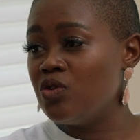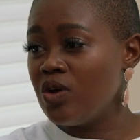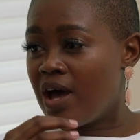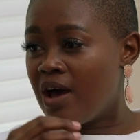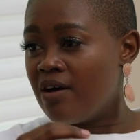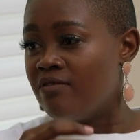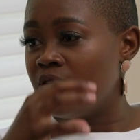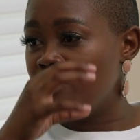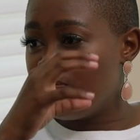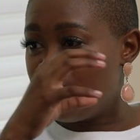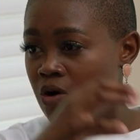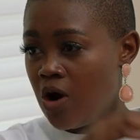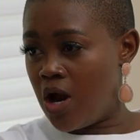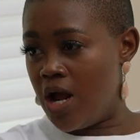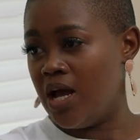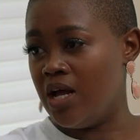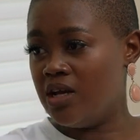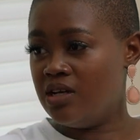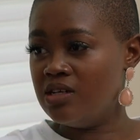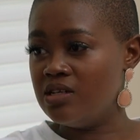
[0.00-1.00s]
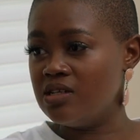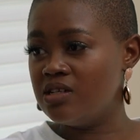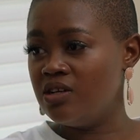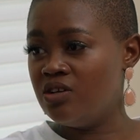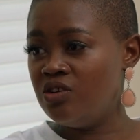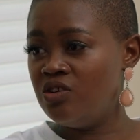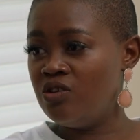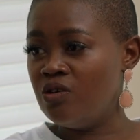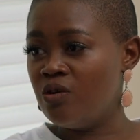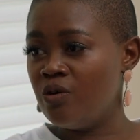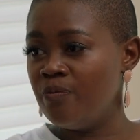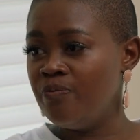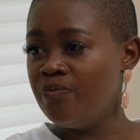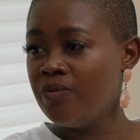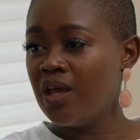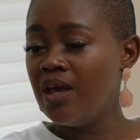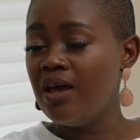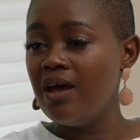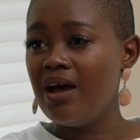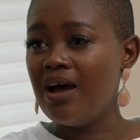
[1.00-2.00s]
to have a brand.
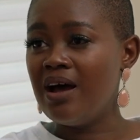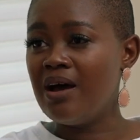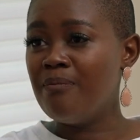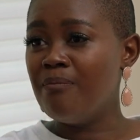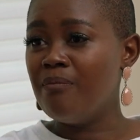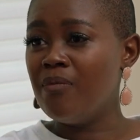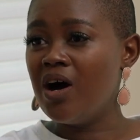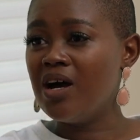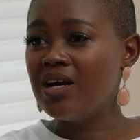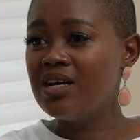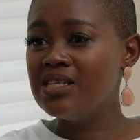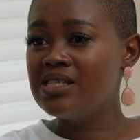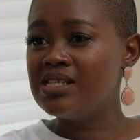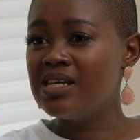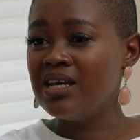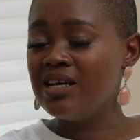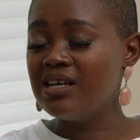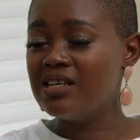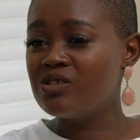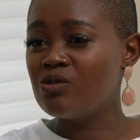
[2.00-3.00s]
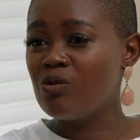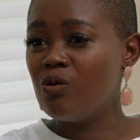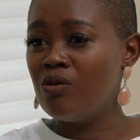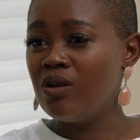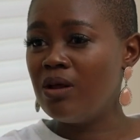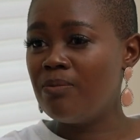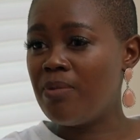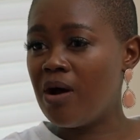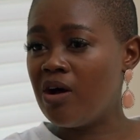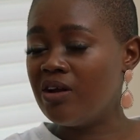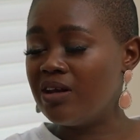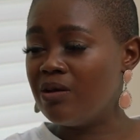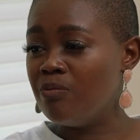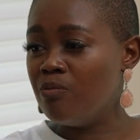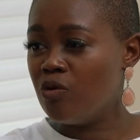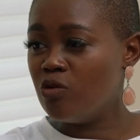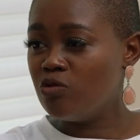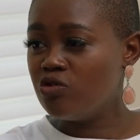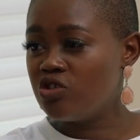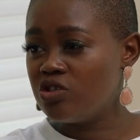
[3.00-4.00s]
Marketing is all about
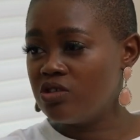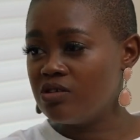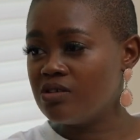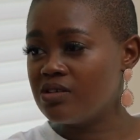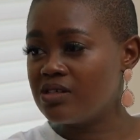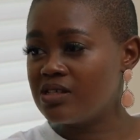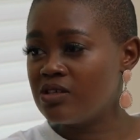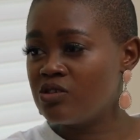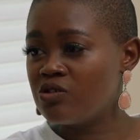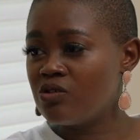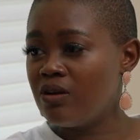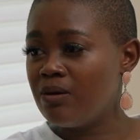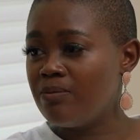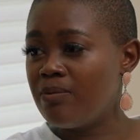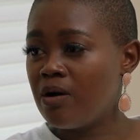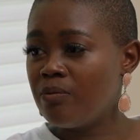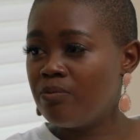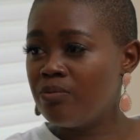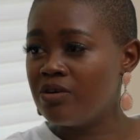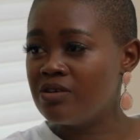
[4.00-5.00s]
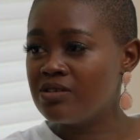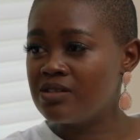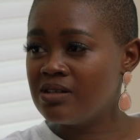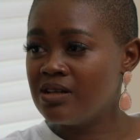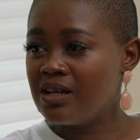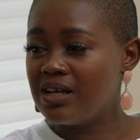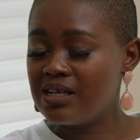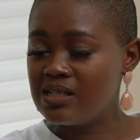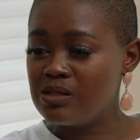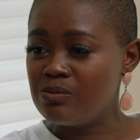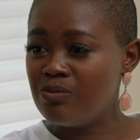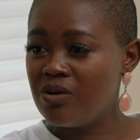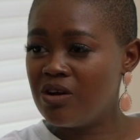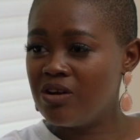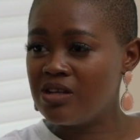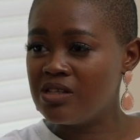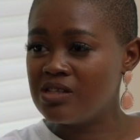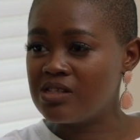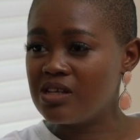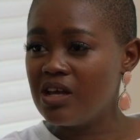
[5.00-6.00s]
emotionals. It's all about personal
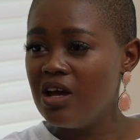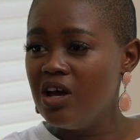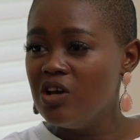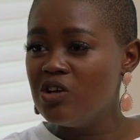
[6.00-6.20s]
experience.